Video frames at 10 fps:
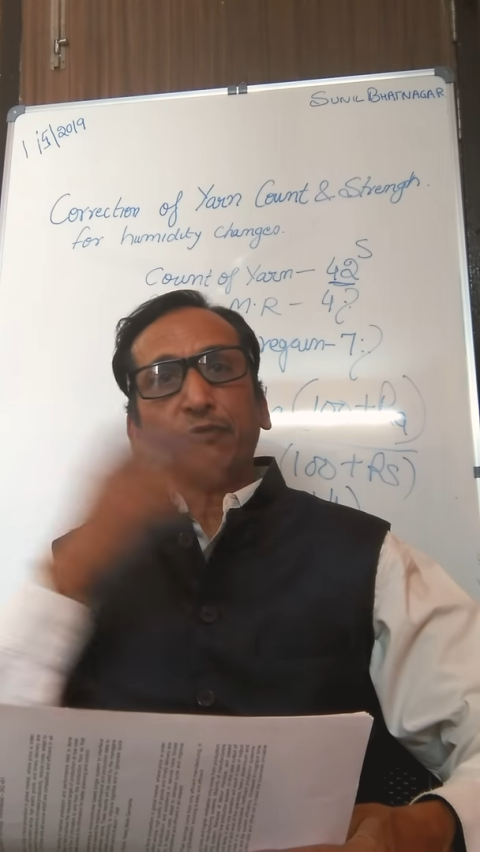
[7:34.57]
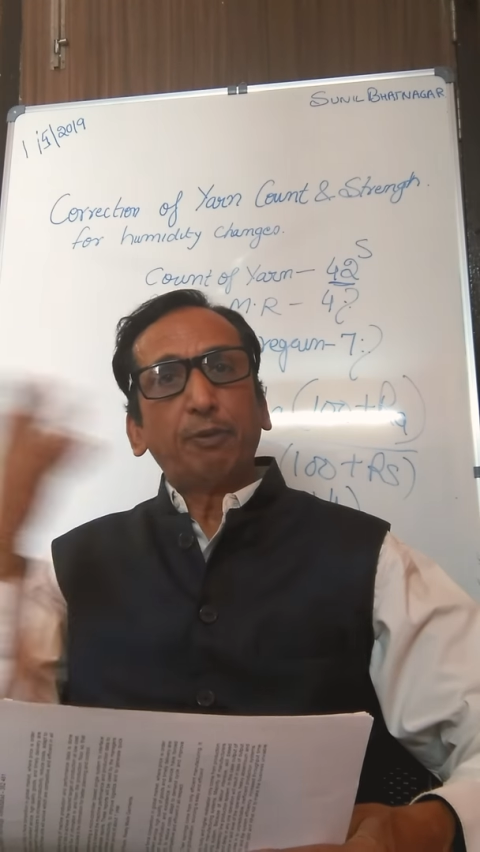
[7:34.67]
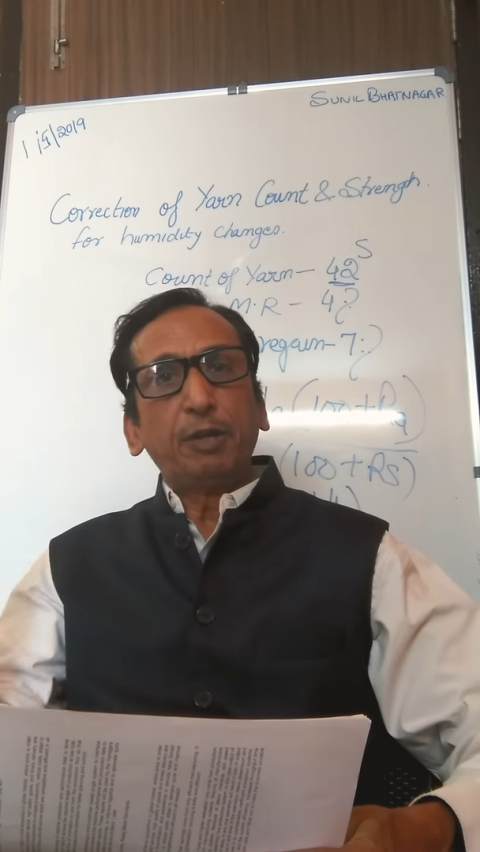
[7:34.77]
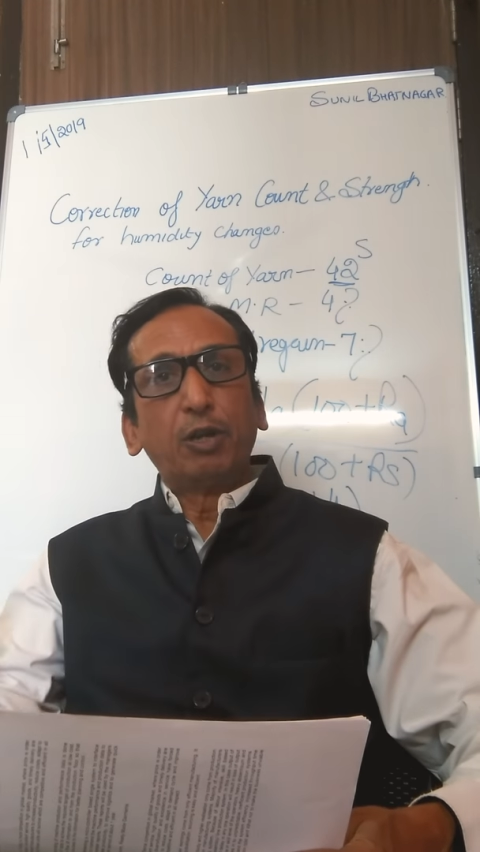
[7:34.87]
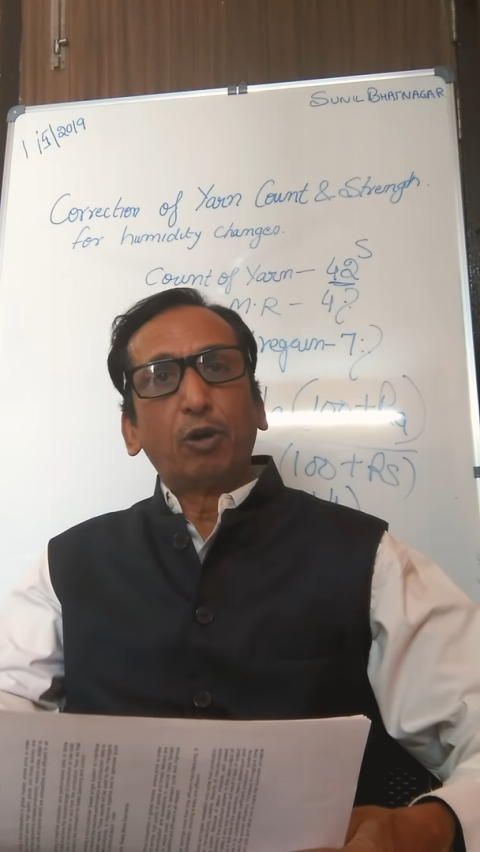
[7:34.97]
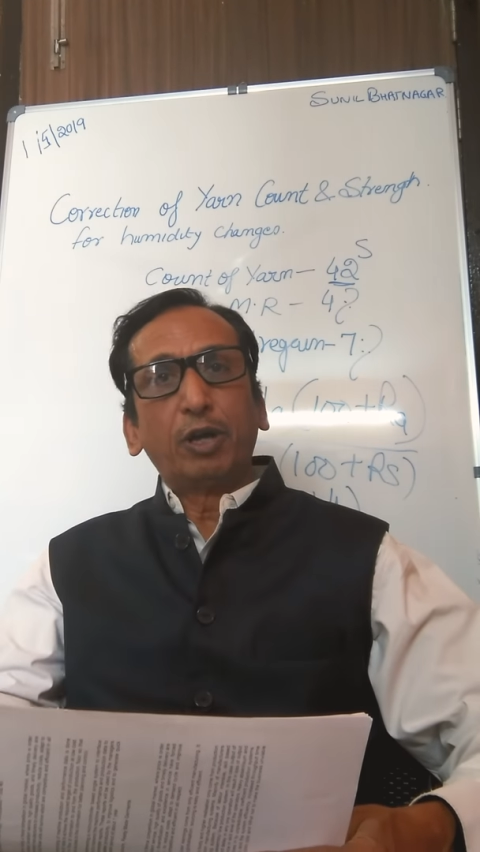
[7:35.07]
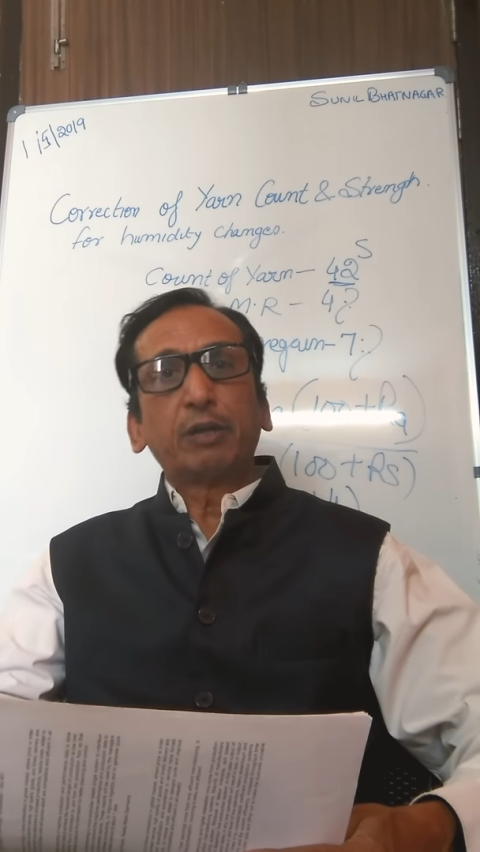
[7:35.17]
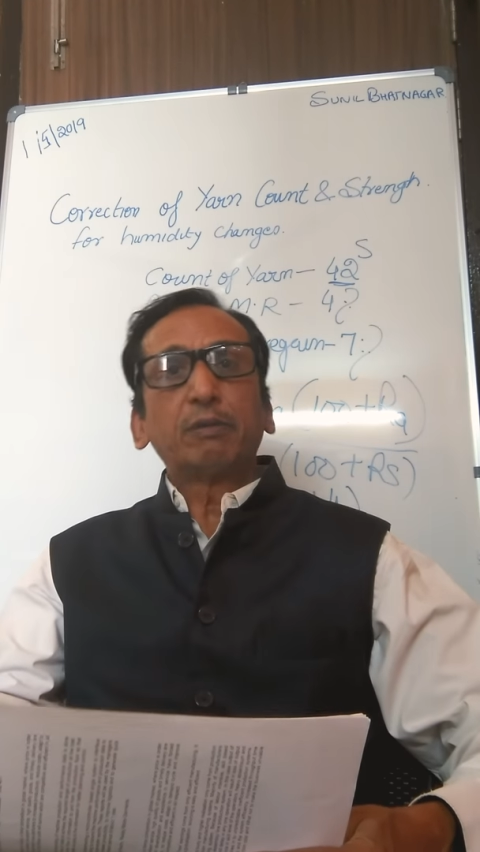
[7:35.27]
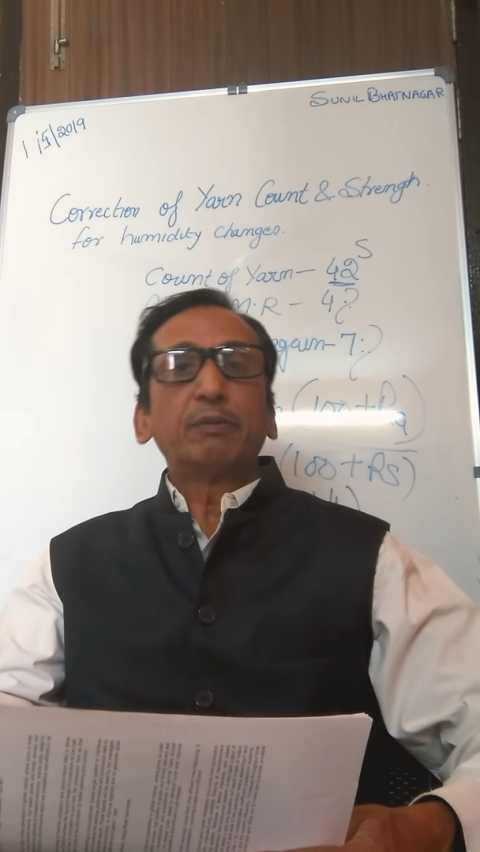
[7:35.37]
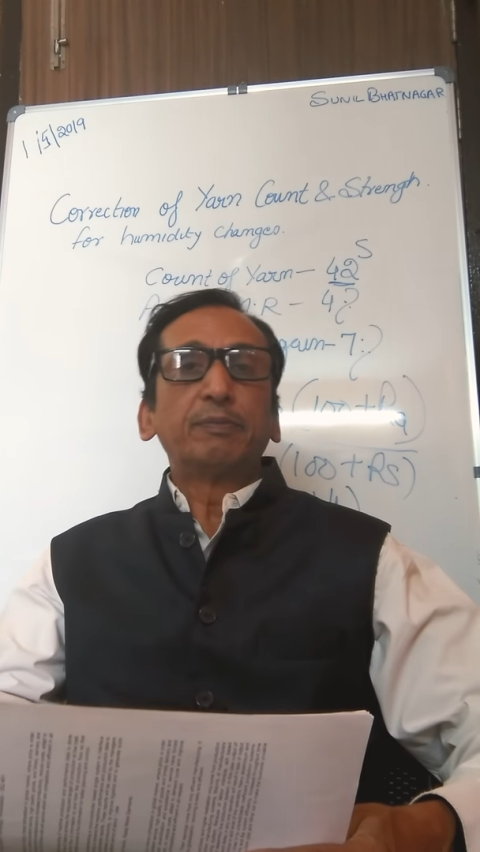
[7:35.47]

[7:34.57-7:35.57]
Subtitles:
will be lower.